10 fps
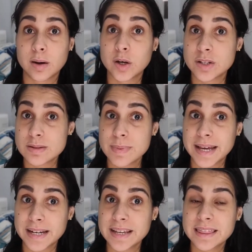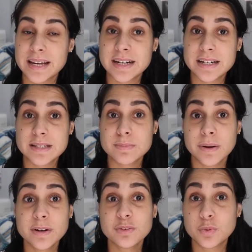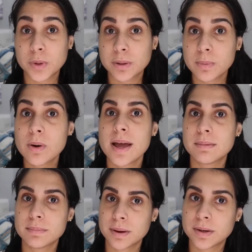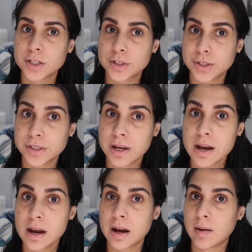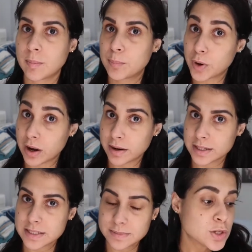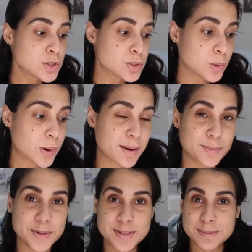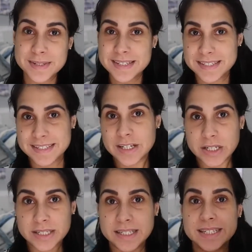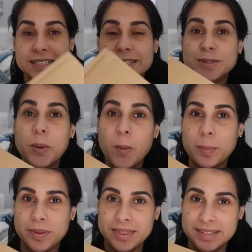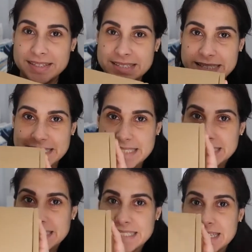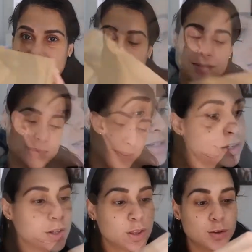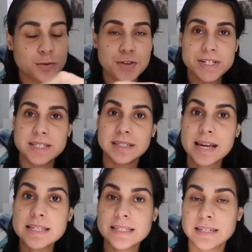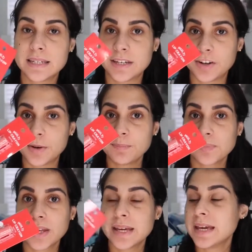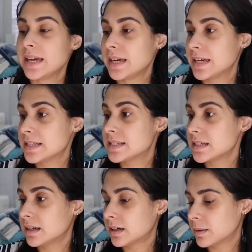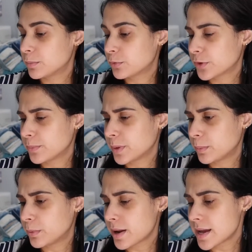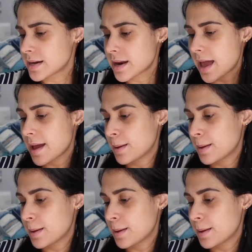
cosmetic, that it is very affordable and very good products. So I'm going to be starting to open this. So the first thing I see here is from the brand